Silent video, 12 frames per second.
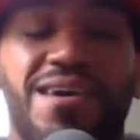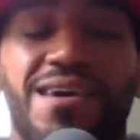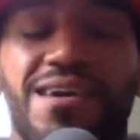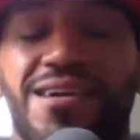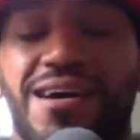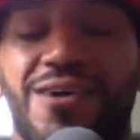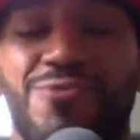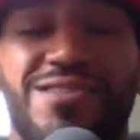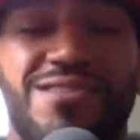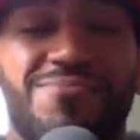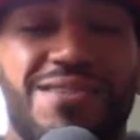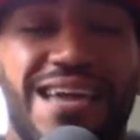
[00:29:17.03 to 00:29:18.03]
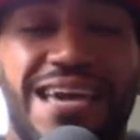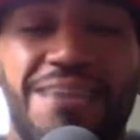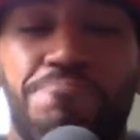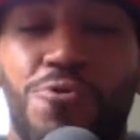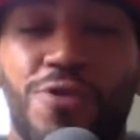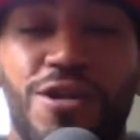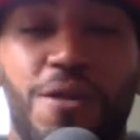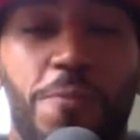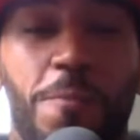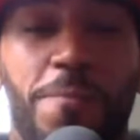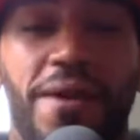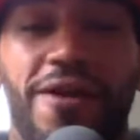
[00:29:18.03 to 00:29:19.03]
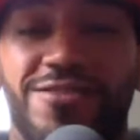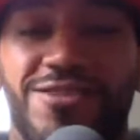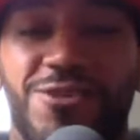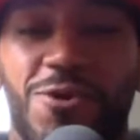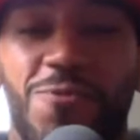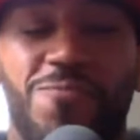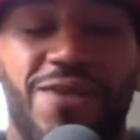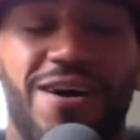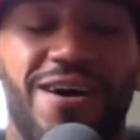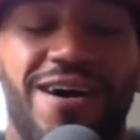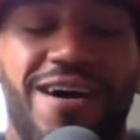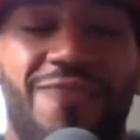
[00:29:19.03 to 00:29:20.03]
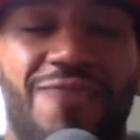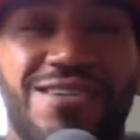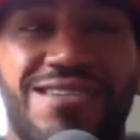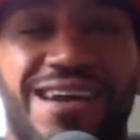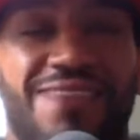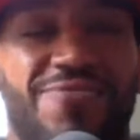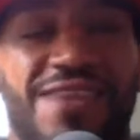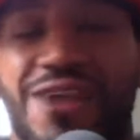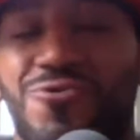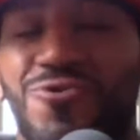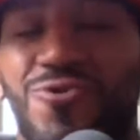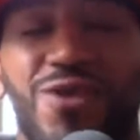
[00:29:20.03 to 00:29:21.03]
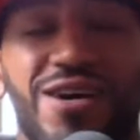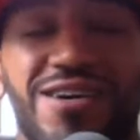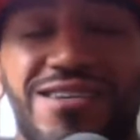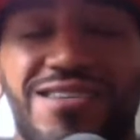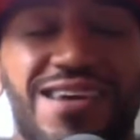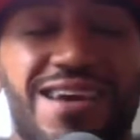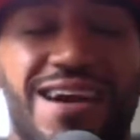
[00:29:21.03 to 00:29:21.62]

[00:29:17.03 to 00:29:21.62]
who was sitting by my side, he pulled it up on Periscope. I forgot who it was.